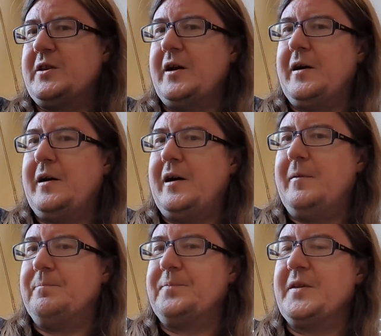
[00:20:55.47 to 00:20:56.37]
with
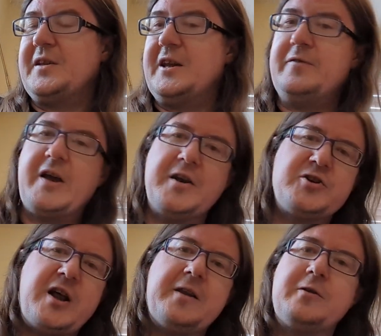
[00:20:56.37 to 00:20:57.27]
the
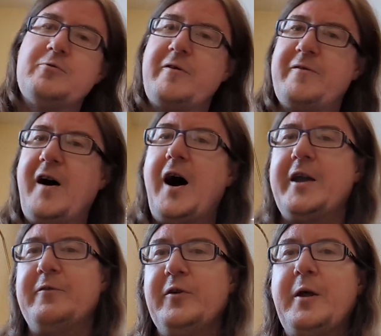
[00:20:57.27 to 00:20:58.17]
Evangelical
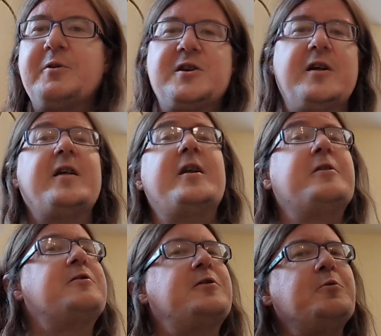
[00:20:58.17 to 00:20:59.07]
revival. There was an
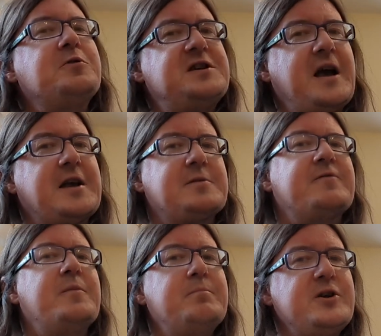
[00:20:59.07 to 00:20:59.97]

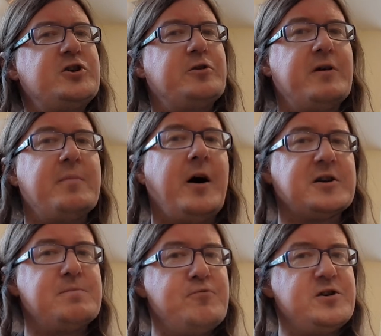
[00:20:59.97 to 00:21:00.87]
enthusiasm for missionary
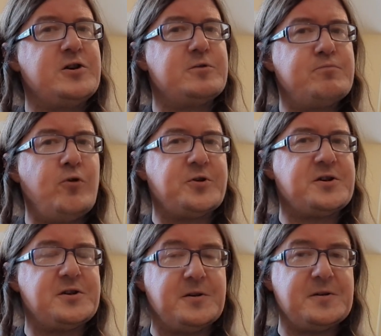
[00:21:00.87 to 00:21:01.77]
amongst British
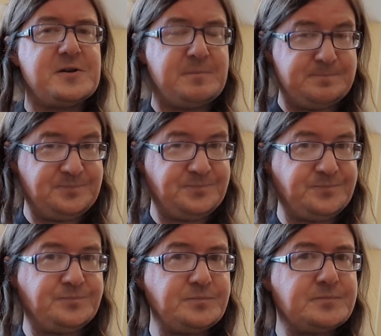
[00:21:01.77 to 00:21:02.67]
Protestants.
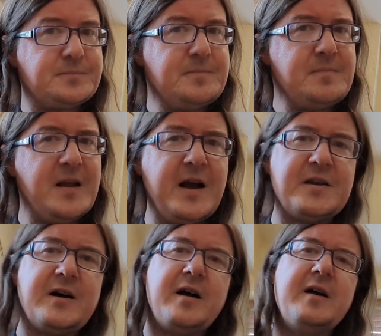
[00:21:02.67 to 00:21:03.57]

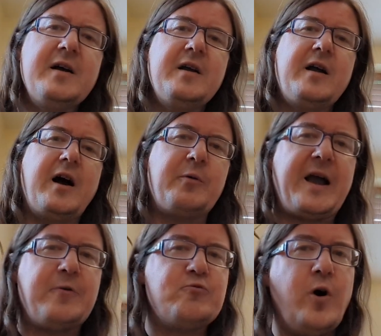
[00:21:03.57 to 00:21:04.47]
And
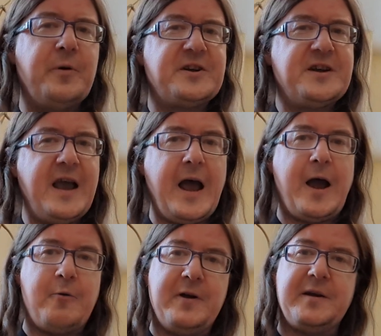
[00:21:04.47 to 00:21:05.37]
we had Robert
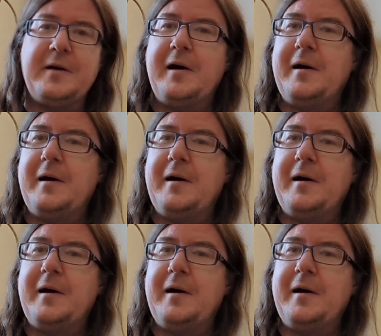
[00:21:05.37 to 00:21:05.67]
Carey,